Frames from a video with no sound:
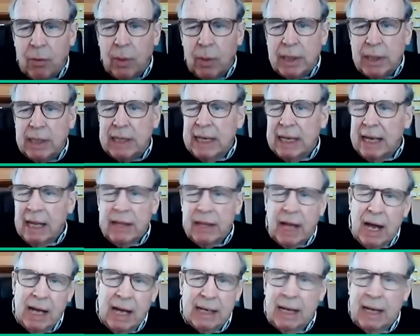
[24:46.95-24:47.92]
We didn't, the
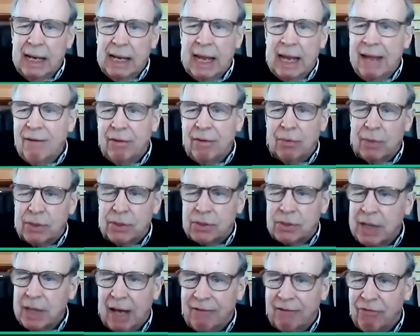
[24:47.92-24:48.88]
Continental Navy was
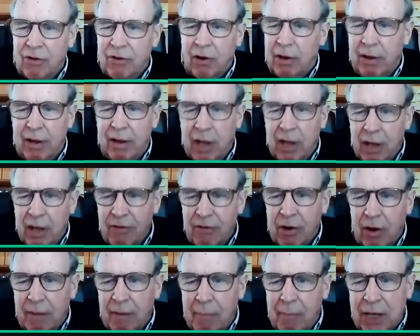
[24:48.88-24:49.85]
not very,
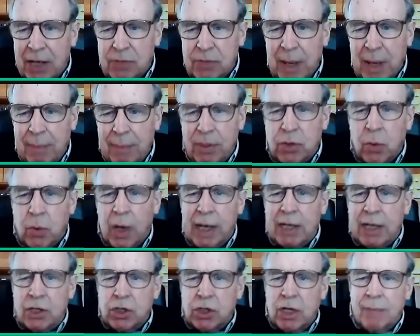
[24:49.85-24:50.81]
very much, maybe 20
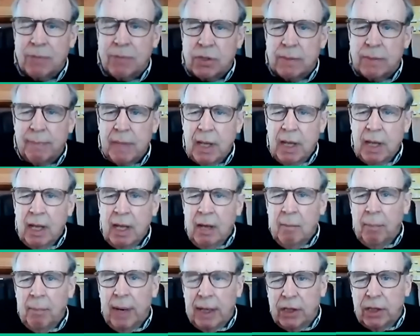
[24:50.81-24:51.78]
ships,
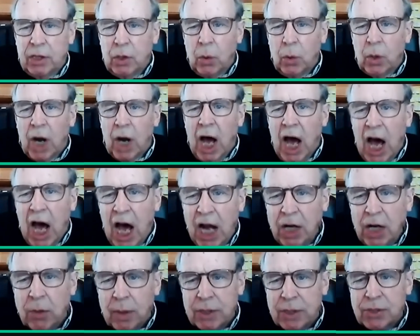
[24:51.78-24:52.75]
but there were
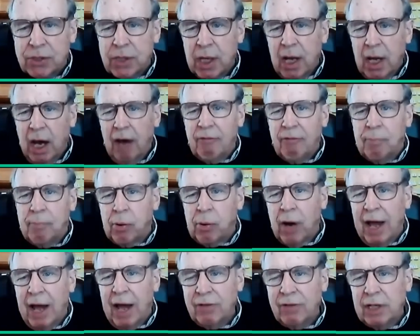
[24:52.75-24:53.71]
hundreds of
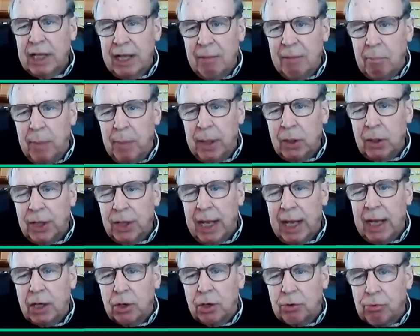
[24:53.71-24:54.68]
privately built
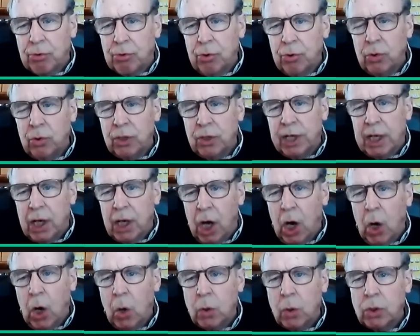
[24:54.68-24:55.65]
and crewed and
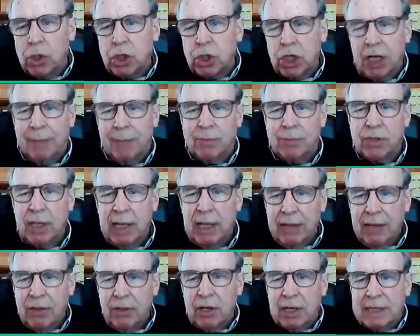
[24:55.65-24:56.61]
owned ships
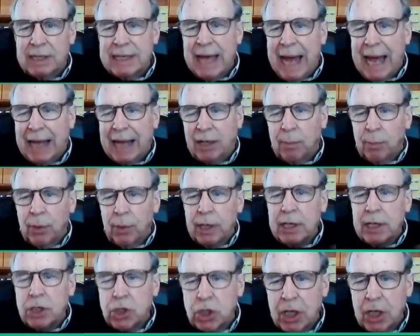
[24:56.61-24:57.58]
that attacked
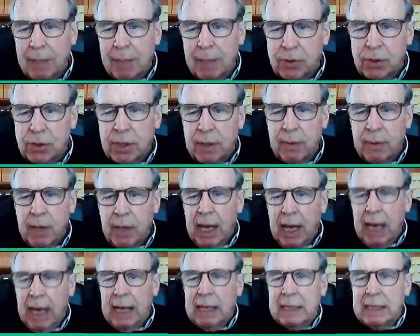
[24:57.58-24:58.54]
British ships
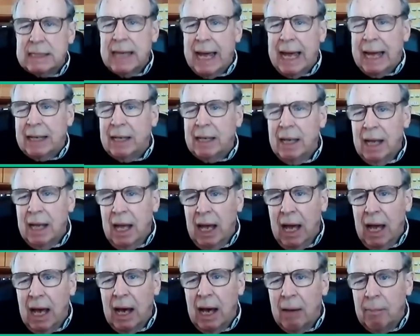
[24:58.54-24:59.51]
and attacked
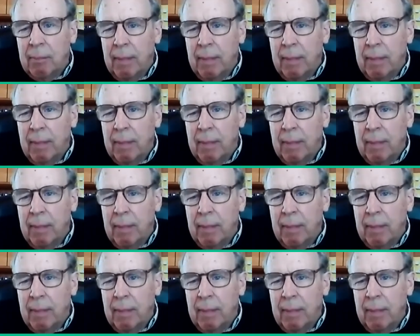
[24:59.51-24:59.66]
uh,